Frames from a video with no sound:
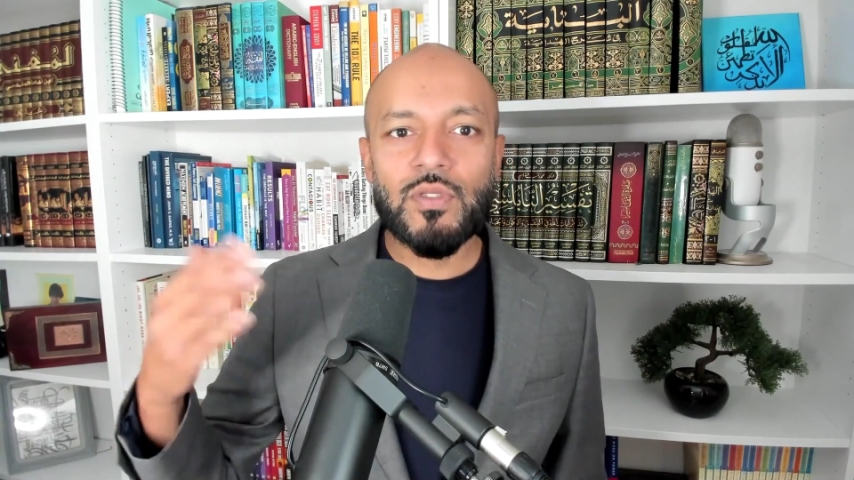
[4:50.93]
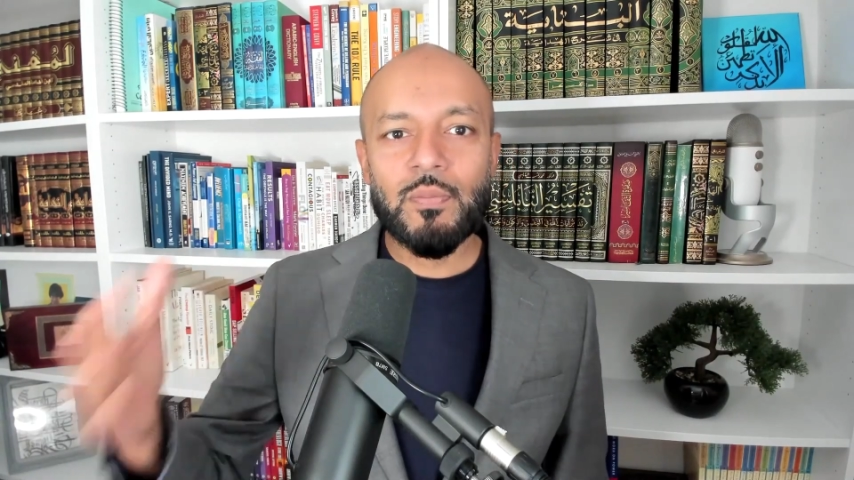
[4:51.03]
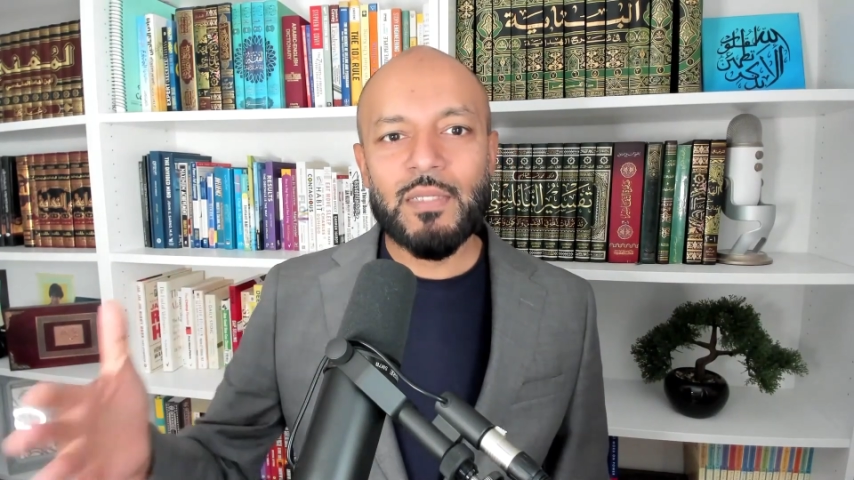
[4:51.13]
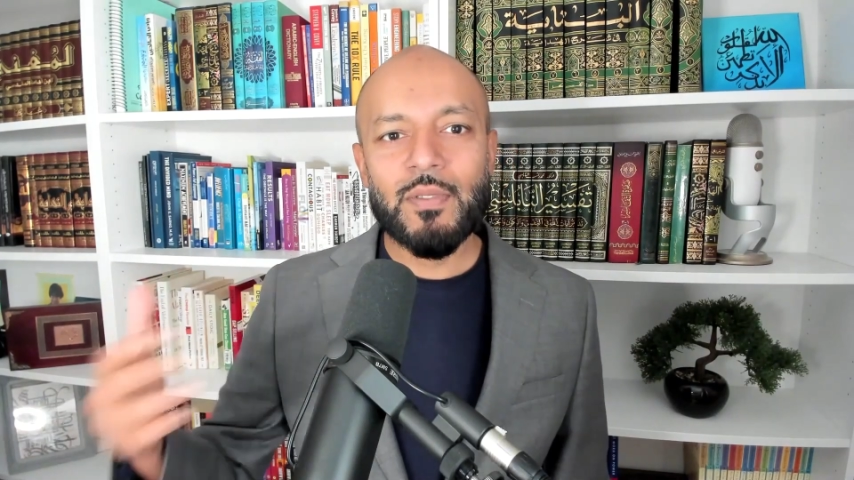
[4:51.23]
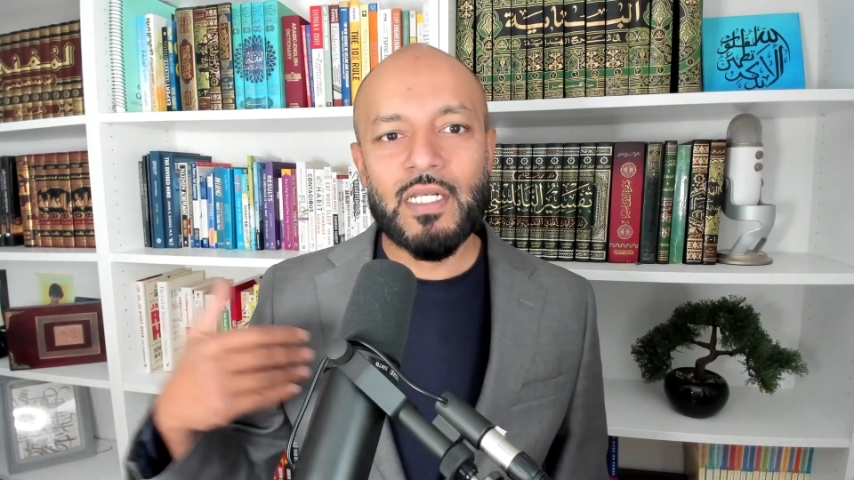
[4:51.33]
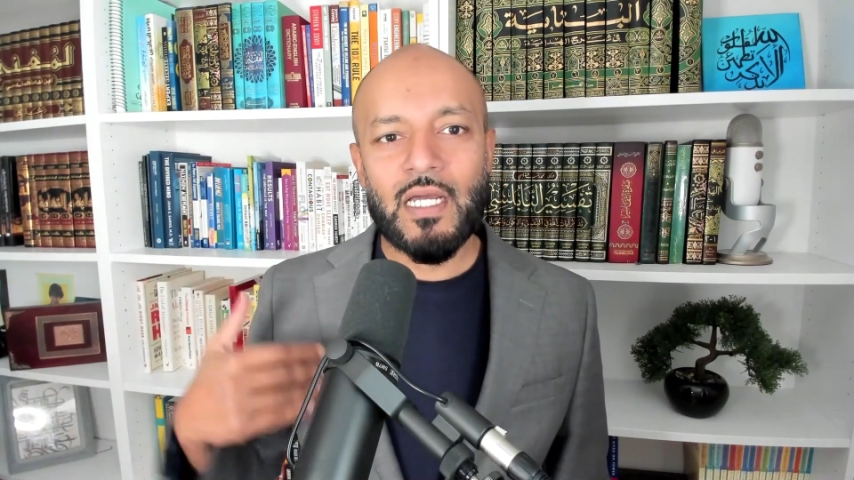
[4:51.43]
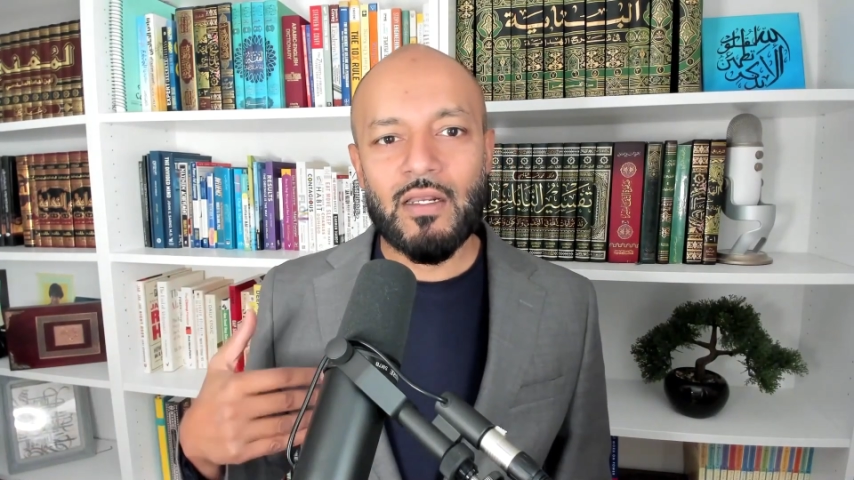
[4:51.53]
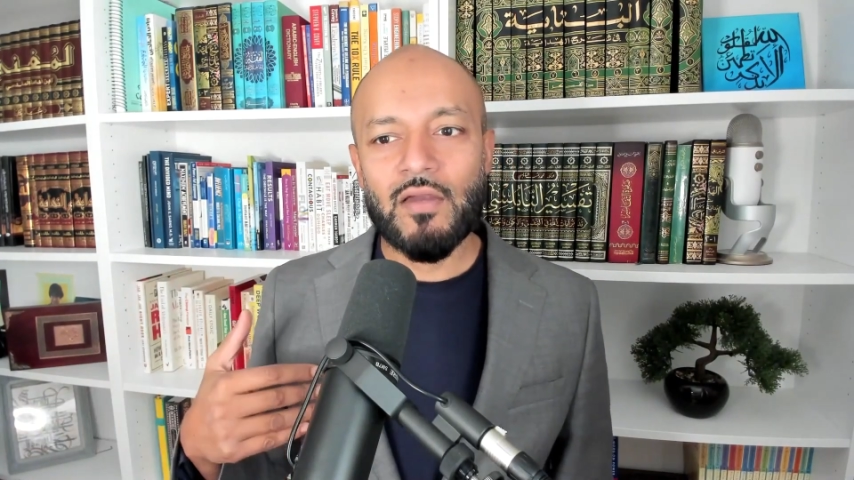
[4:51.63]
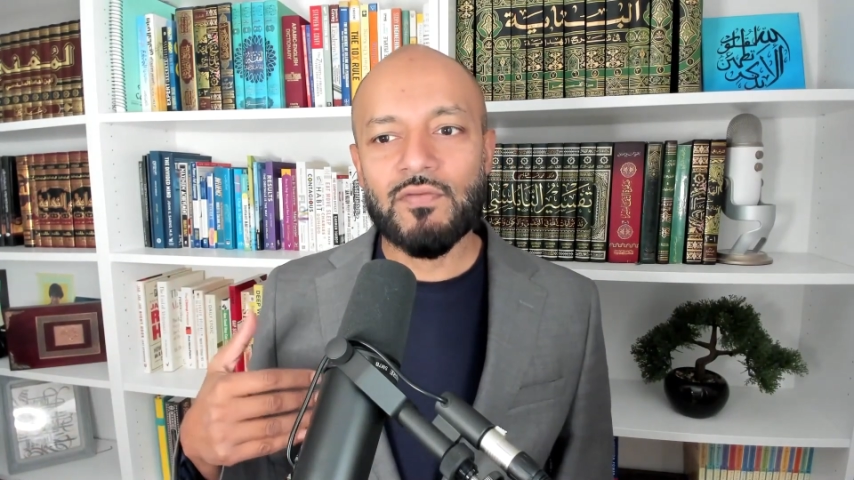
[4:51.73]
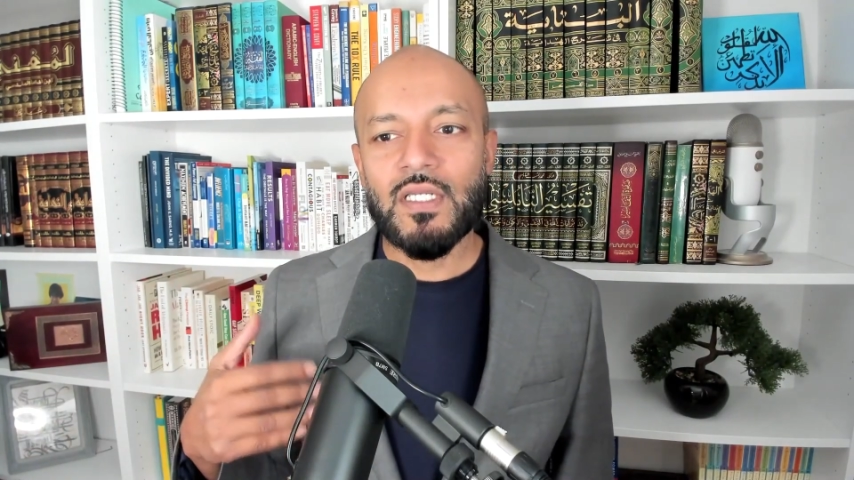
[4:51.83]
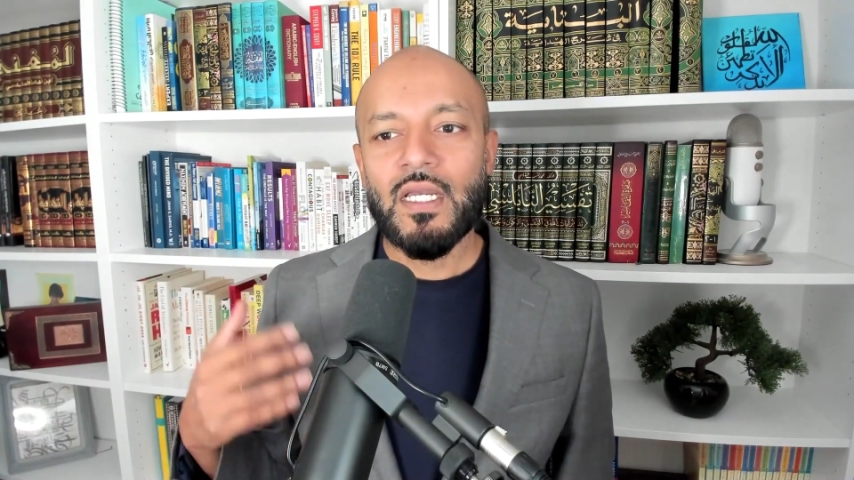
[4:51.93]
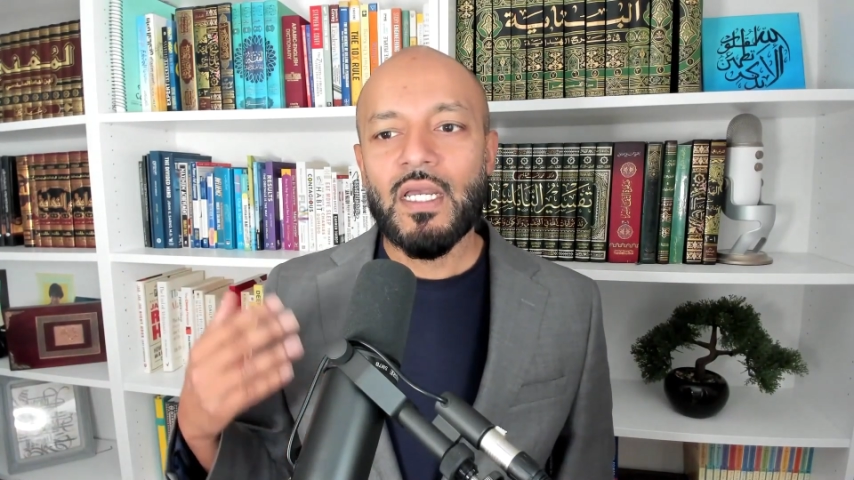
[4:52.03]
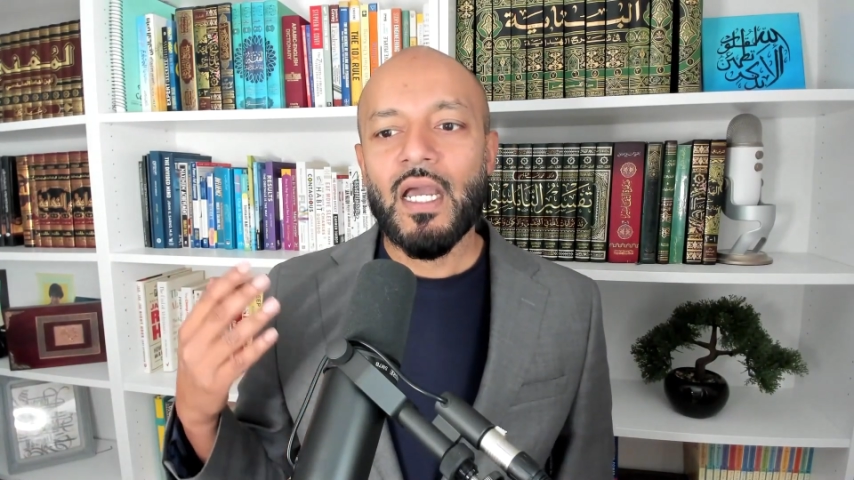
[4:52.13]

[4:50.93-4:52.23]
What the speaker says: with the people in our lives.